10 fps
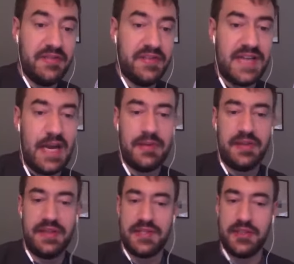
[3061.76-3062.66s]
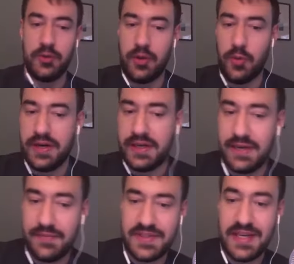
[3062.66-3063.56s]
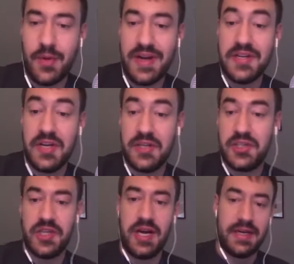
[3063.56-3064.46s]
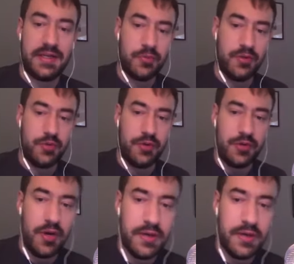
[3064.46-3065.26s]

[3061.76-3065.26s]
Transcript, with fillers: the time, I think that's a great way to kind of segue to Nudgestock 2021,